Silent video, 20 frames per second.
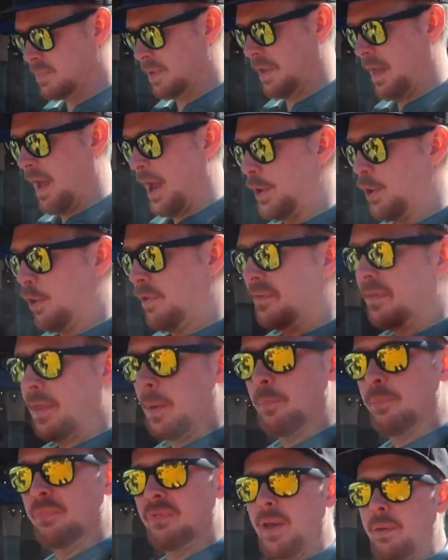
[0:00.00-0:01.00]
but I know that they,
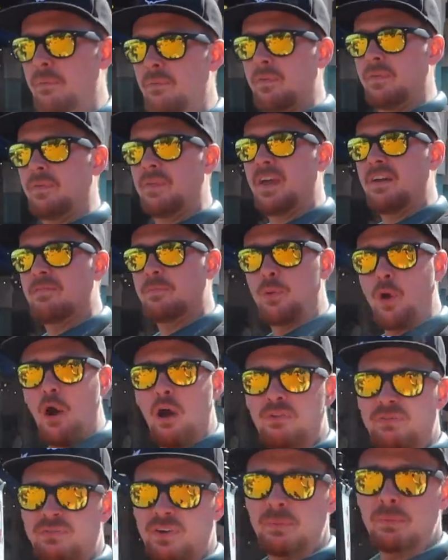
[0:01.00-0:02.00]
they, they have
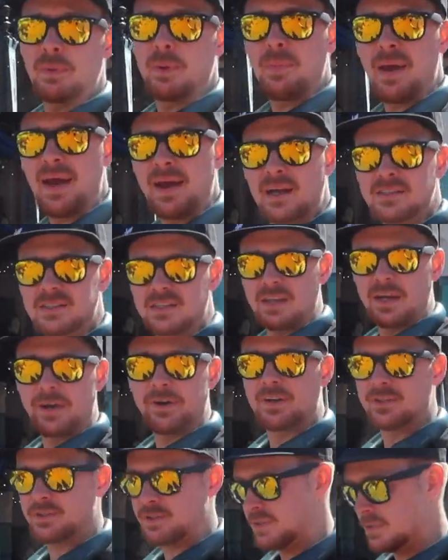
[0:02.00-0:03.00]
brought Figment back as a
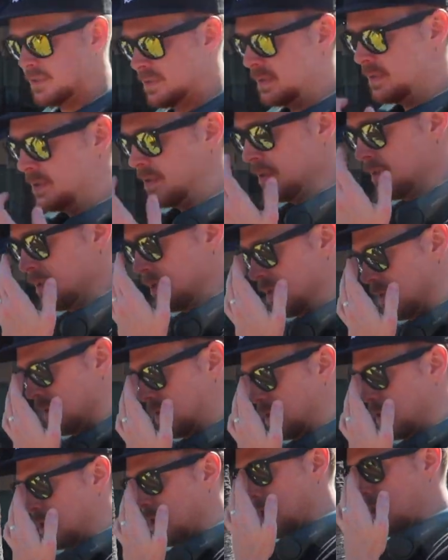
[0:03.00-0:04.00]
character.
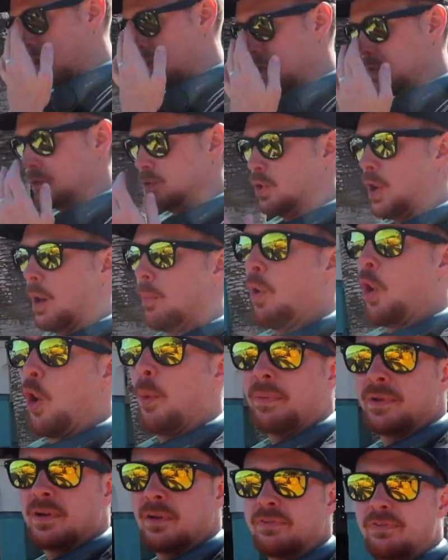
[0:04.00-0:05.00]
So I'm
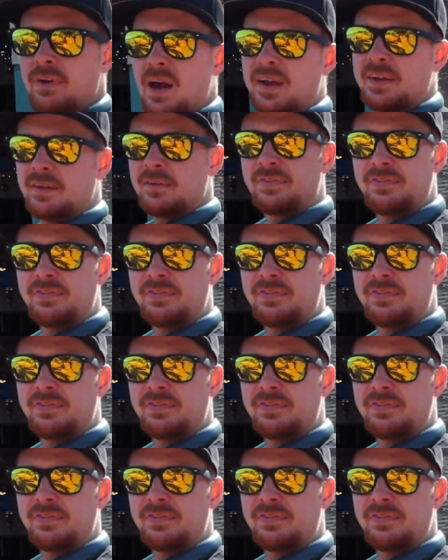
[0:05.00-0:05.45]
hoping to find a